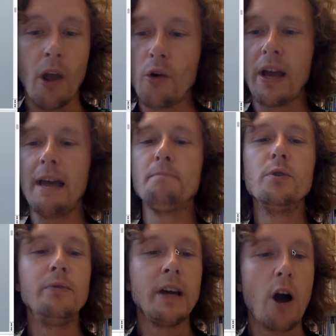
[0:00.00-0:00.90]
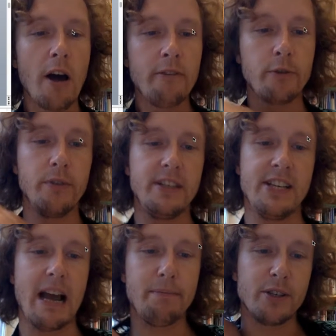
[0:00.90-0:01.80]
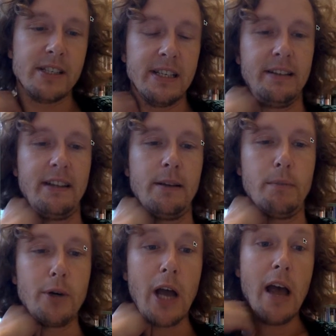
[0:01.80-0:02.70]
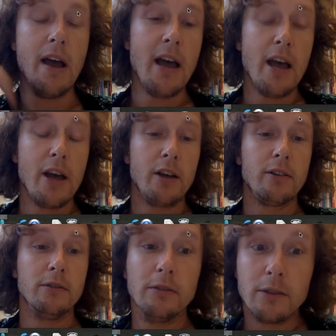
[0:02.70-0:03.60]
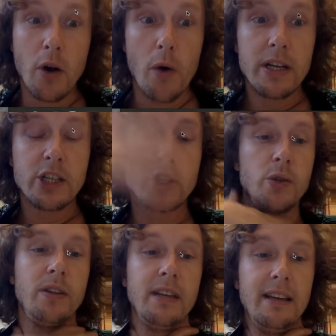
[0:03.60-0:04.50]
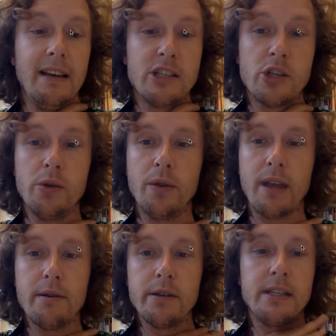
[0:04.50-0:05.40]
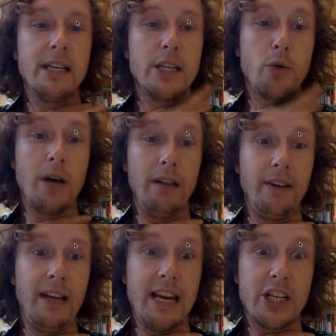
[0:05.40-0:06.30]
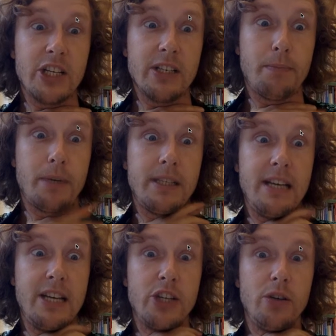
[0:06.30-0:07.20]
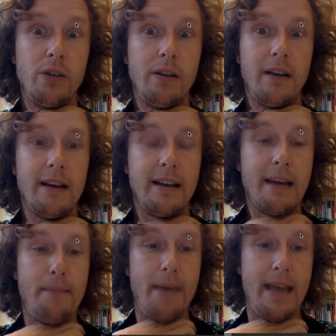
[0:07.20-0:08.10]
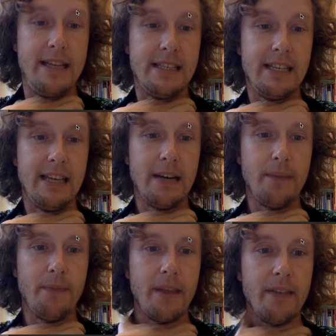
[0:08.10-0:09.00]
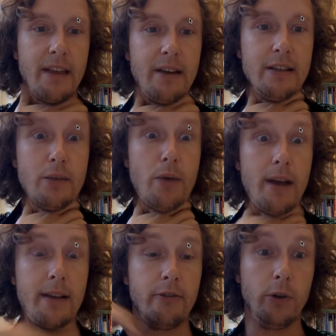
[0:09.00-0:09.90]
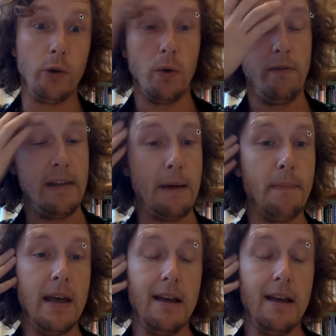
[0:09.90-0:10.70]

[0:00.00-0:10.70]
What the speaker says: Okay, moving on through the chapters here in the book. Going to the 2012 elections, presidential campaigns here, then there is quite a few of them.